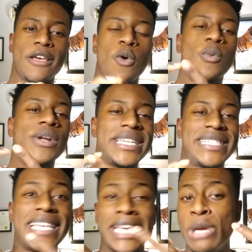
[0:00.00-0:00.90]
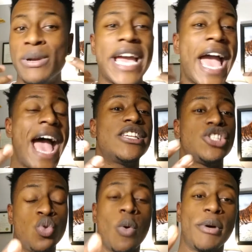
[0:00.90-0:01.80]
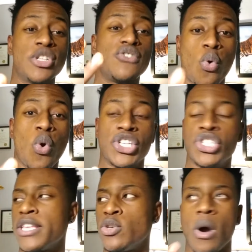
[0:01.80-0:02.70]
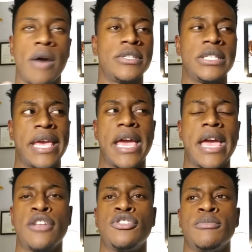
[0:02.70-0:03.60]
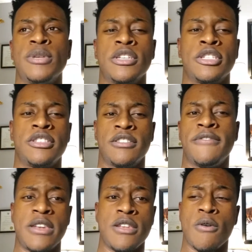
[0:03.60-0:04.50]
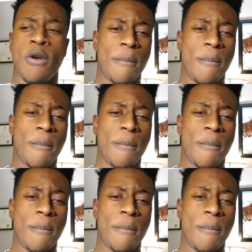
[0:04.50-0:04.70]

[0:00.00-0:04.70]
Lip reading: When I sit here and I ask you a bunch of questions that you obviously can't answer because this is a video,